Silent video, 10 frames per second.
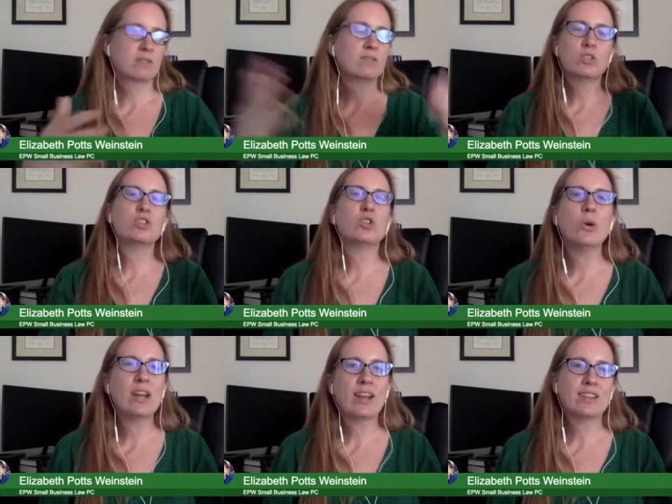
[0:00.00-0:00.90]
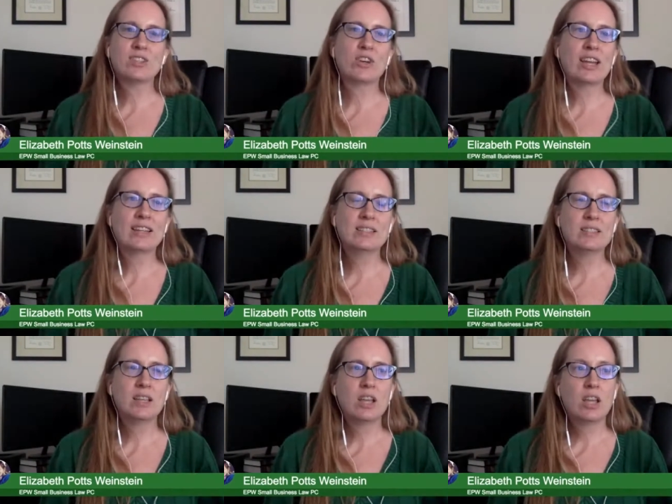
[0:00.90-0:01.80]
So the short answer
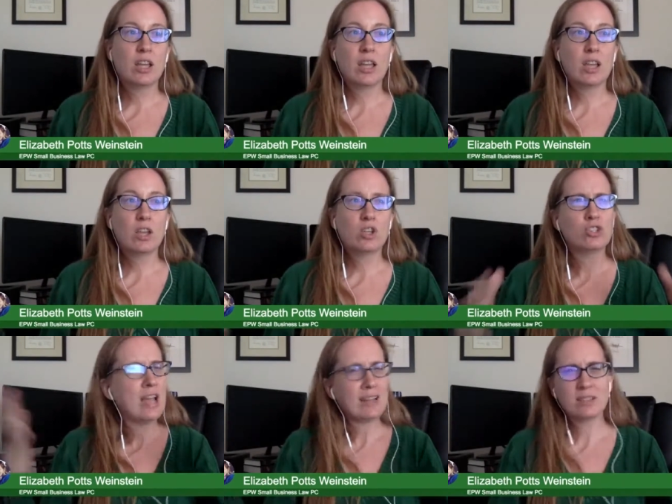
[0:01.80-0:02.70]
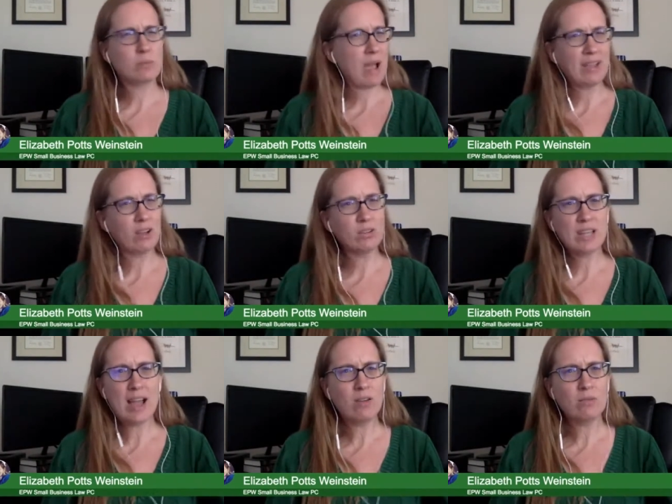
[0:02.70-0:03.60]
is your taxes might go
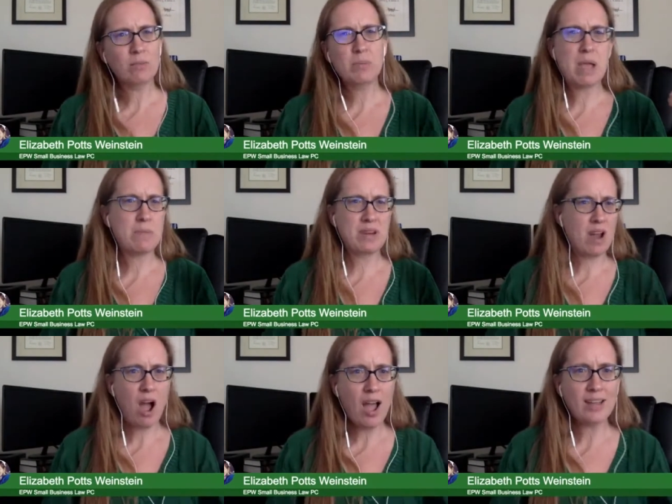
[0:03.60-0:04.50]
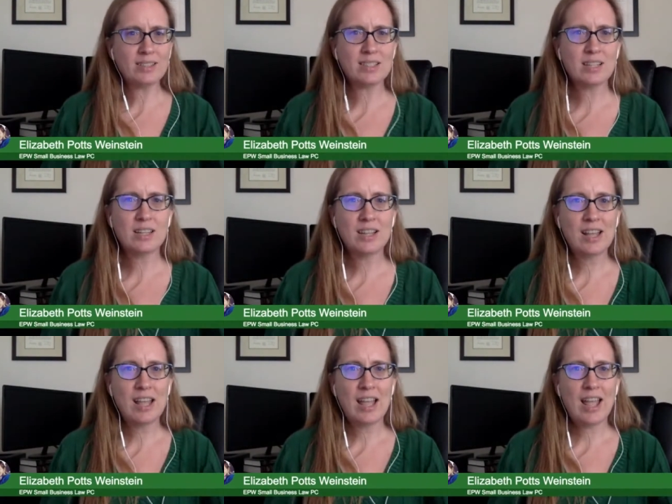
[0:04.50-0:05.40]
down, but maybe not.
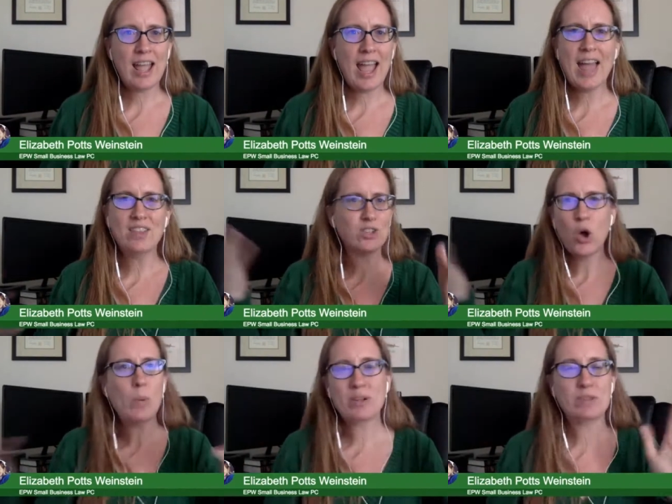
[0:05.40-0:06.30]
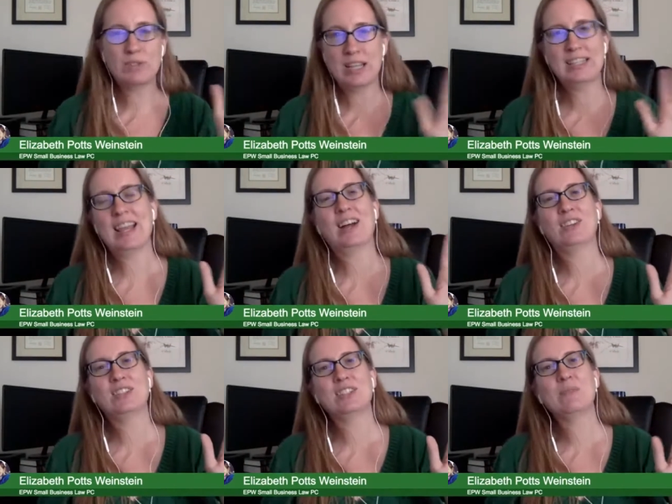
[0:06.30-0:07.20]
And there's a whole bunch of
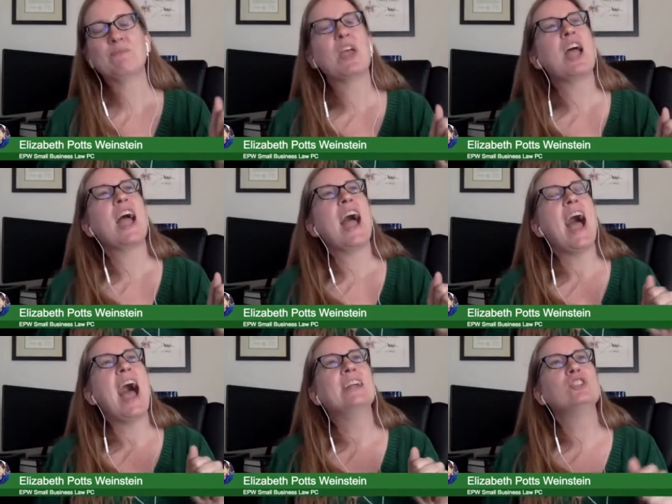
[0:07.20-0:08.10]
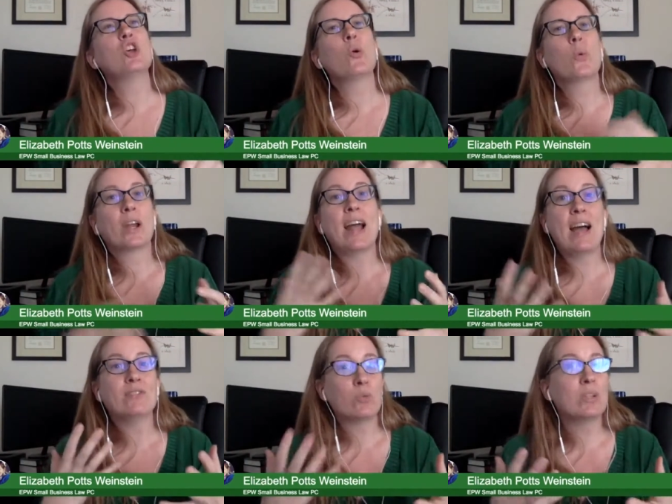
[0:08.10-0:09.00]
details. And so we're going to
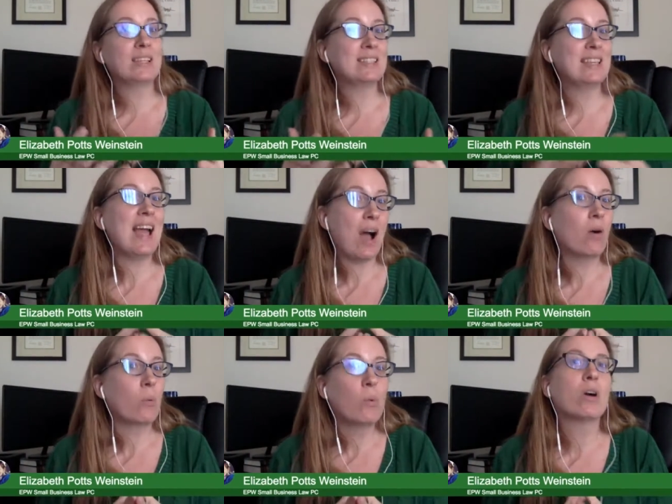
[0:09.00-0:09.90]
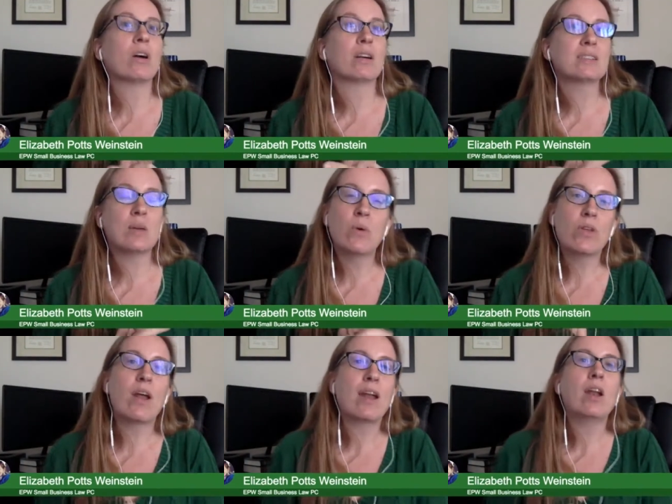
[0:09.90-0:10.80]
have to really see how it works and
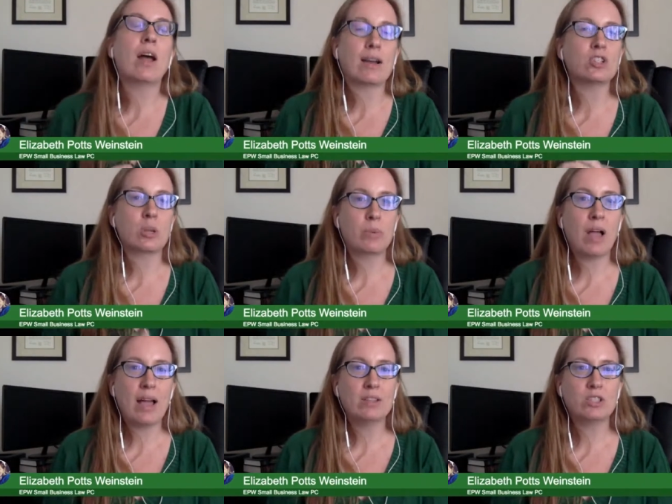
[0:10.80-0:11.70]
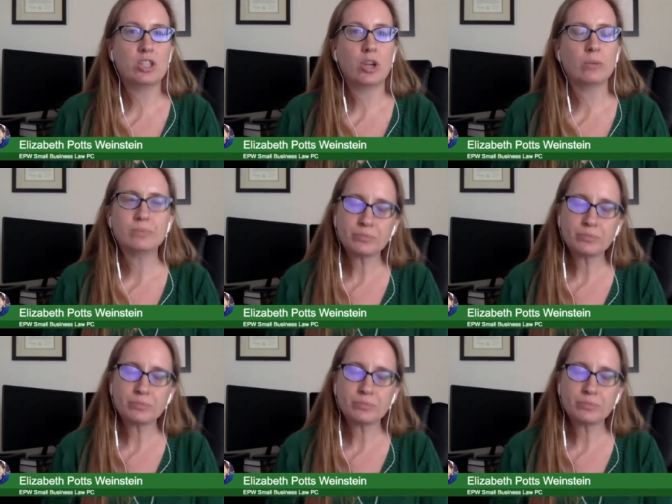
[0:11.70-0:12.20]
whether or not it actually applies to you.